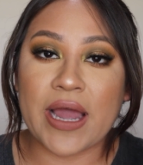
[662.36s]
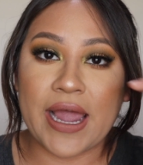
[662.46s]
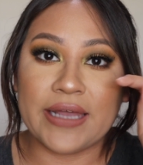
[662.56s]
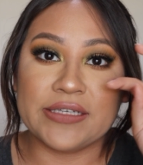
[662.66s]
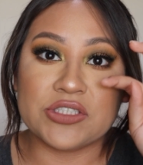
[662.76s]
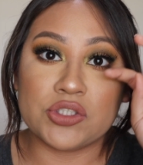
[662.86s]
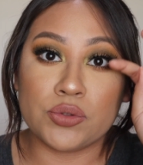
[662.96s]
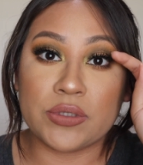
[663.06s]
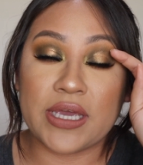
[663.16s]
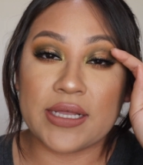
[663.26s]
my eyelids
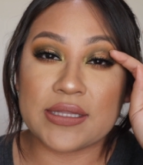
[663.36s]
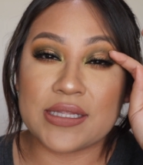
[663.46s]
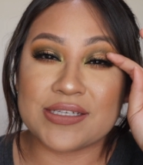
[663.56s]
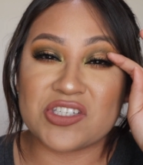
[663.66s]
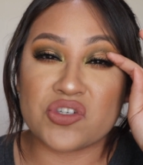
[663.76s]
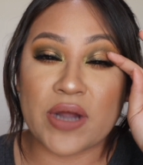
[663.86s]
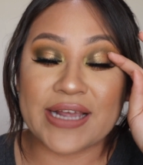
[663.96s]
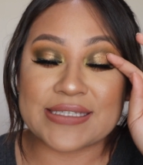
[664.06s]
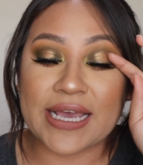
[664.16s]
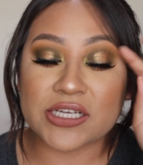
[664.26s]
do get this
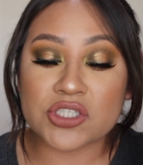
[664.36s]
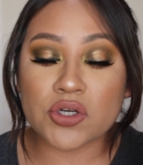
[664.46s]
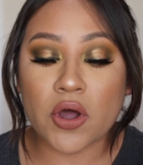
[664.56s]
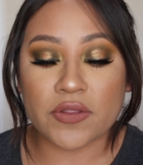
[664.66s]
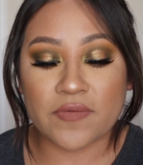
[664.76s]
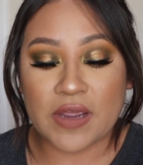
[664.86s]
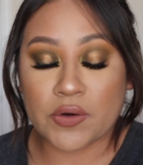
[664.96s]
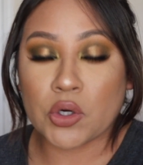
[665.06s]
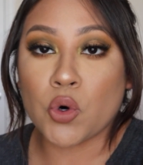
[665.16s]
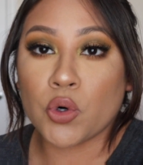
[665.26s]
dry texture on the
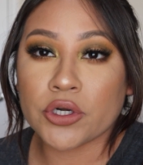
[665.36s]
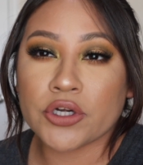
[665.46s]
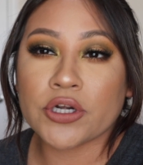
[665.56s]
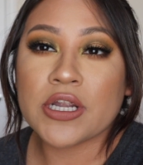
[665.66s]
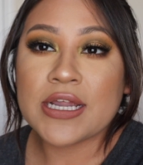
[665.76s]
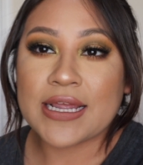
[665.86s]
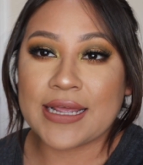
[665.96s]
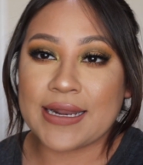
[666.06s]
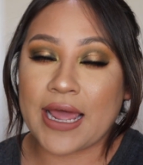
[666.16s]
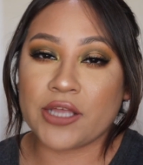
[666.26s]
very corner,
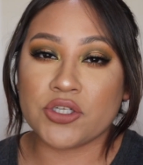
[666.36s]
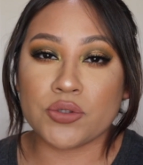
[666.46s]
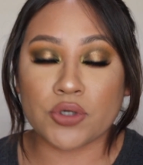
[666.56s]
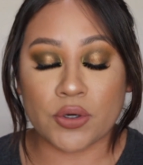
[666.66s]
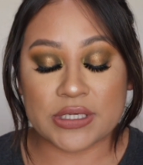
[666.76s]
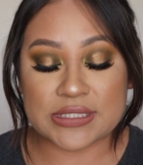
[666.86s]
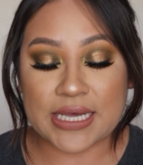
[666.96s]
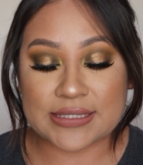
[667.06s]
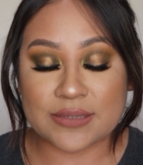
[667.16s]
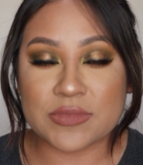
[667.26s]
and I do notice
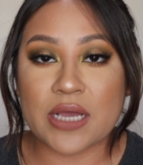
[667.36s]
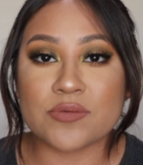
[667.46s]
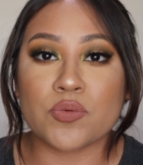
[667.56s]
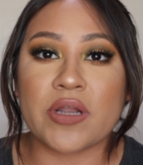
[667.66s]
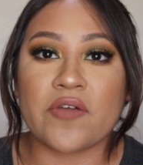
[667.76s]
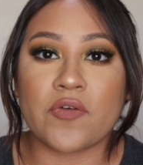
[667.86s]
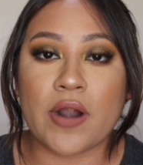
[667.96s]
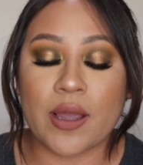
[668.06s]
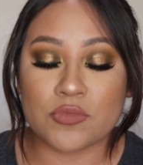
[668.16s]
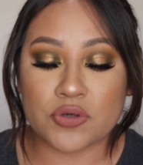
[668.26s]
that sometimes
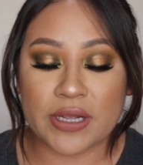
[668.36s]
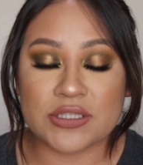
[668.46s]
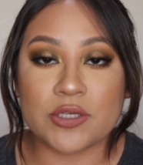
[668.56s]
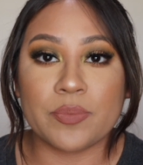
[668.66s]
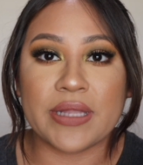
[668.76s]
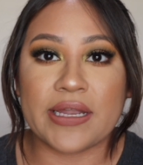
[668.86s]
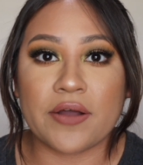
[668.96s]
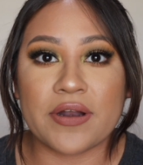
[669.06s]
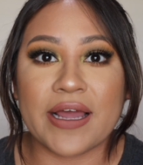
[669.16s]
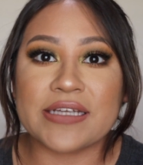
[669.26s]
whenever I'm trying to
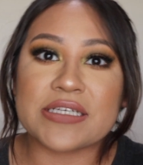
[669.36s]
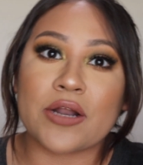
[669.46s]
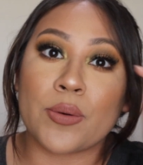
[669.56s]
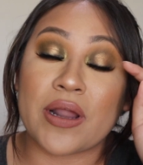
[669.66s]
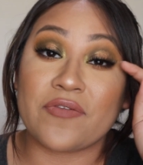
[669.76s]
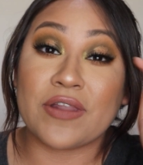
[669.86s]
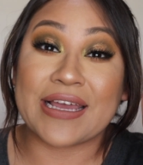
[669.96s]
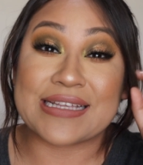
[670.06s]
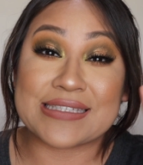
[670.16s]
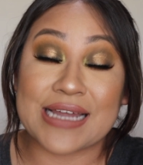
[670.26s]
blend out an eyeshadow and I feel
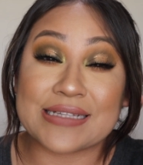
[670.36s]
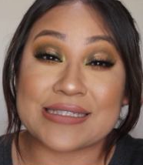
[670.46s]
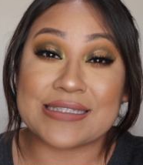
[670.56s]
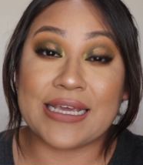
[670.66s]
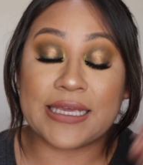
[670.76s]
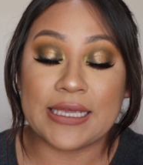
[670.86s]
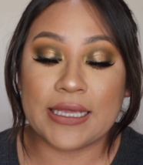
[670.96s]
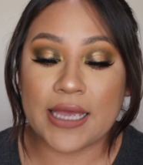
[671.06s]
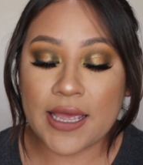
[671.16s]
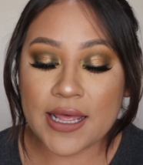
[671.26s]
like it's not
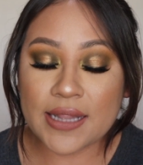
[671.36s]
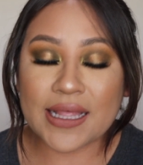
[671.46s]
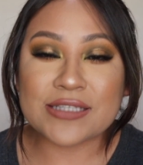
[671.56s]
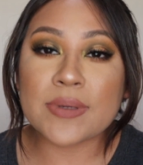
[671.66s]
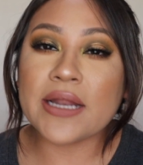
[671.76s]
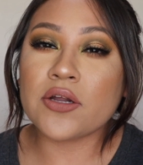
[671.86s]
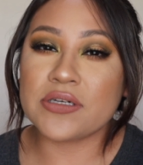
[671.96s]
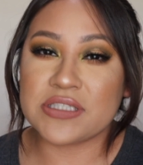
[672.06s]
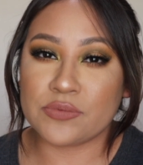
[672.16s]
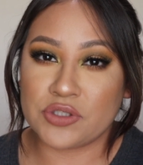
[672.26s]
sticking. That's what I
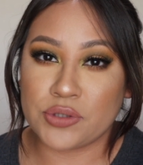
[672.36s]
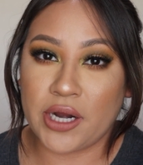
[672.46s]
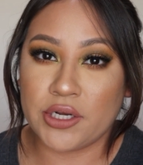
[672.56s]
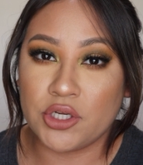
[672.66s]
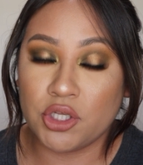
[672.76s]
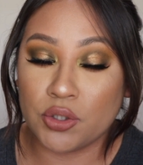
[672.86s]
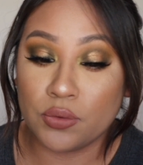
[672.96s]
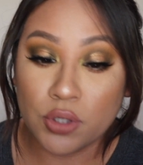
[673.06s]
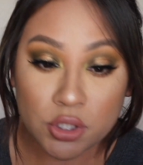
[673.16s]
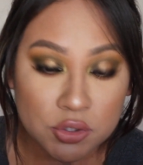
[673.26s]
noticed it was trying to
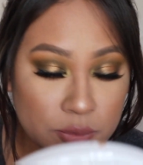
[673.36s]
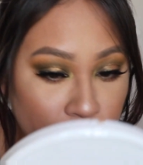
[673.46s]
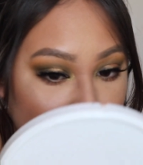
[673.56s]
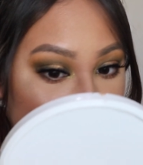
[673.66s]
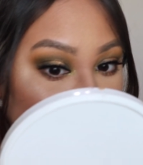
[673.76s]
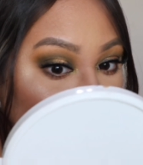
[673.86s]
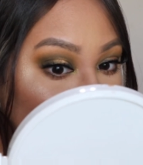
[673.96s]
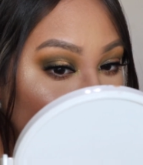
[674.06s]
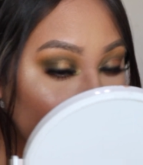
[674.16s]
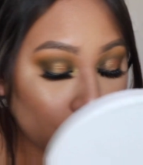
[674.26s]
do. But so
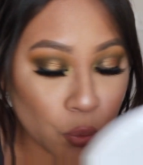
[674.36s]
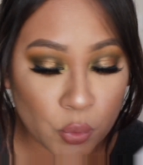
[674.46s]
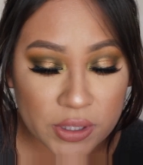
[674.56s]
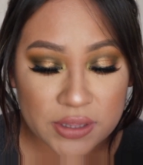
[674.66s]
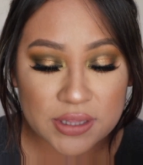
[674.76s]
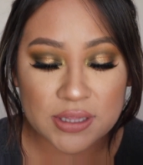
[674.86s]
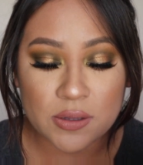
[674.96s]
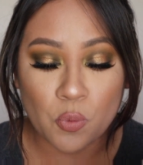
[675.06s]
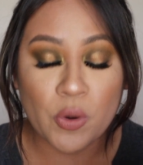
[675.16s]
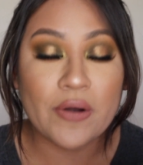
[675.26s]
far
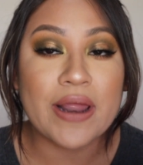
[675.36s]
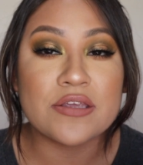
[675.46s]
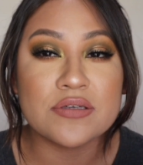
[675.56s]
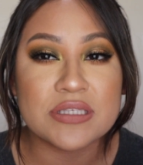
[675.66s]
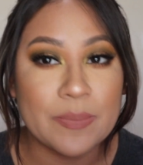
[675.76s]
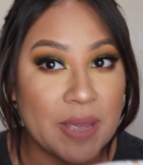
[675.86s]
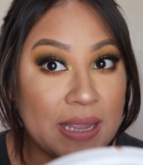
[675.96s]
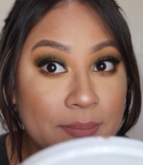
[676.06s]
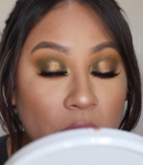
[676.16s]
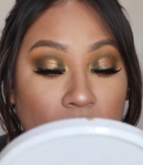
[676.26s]
with where I use the
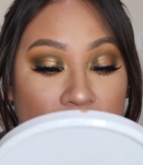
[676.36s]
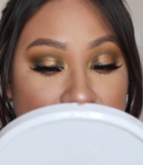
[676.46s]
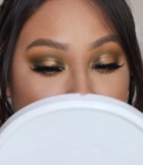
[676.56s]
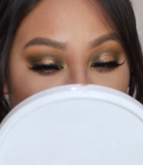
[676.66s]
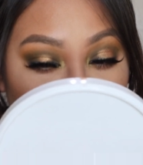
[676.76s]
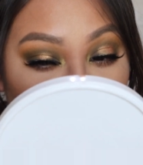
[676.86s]
paint pot,